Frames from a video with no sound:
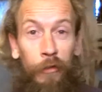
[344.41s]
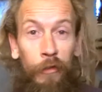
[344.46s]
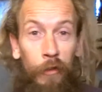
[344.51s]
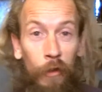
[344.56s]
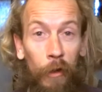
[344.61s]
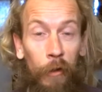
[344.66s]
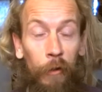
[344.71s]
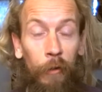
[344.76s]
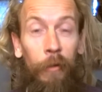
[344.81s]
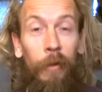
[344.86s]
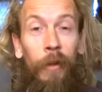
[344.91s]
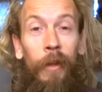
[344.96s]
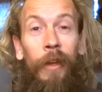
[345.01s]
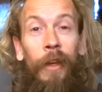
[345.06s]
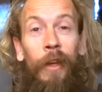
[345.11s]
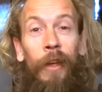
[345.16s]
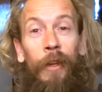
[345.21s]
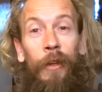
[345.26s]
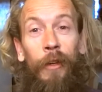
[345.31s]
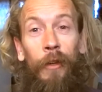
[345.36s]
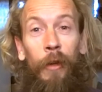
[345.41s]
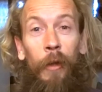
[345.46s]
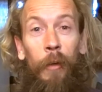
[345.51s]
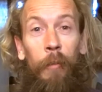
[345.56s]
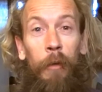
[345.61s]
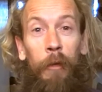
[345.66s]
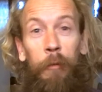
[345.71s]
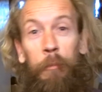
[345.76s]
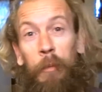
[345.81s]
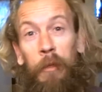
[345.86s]
So, you know,
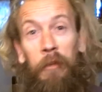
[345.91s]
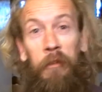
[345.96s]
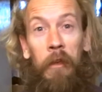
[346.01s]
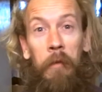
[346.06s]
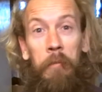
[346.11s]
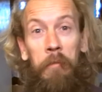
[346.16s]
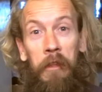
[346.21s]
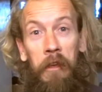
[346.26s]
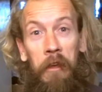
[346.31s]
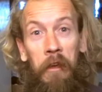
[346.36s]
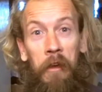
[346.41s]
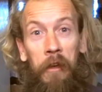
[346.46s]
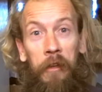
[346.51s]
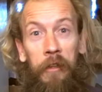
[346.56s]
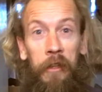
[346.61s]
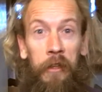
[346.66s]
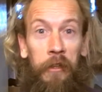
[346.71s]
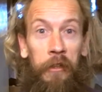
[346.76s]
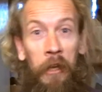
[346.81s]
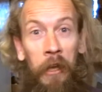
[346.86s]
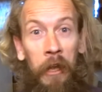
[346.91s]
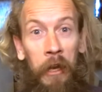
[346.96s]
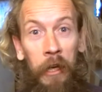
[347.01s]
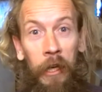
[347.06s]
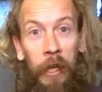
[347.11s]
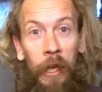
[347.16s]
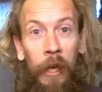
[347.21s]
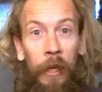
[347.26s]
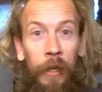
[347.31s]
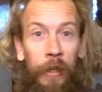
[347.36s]
it must be something I did
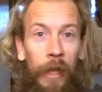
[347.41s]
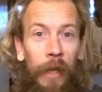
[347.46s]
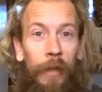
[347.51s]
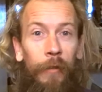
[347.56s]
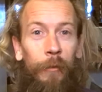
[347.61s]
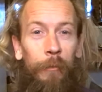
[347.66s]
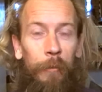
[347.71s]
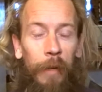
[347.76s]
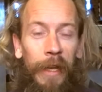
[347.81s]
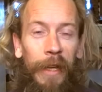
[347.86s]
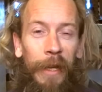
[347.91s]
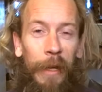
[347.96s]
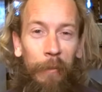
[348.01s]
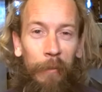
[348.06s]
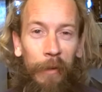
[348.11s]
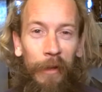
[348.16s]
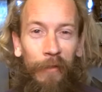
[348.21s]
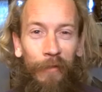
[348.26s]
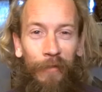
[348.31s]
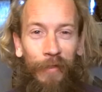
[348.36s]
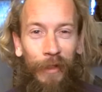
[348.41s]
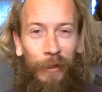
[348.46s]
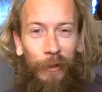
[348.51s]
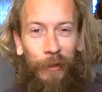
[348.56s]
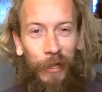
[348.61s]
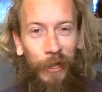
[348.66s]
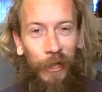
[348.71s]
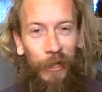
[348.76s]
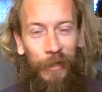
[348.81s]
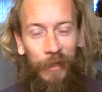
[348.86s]
earlier and that's making me feel
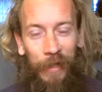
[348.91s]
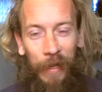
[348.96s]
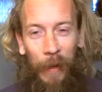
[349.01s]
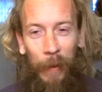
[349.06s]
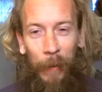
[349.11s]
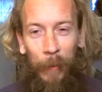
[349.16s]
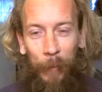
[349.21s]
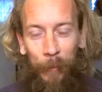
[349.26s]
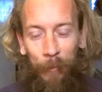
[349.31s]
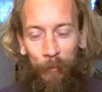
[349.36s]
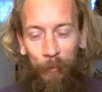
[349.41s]
good now.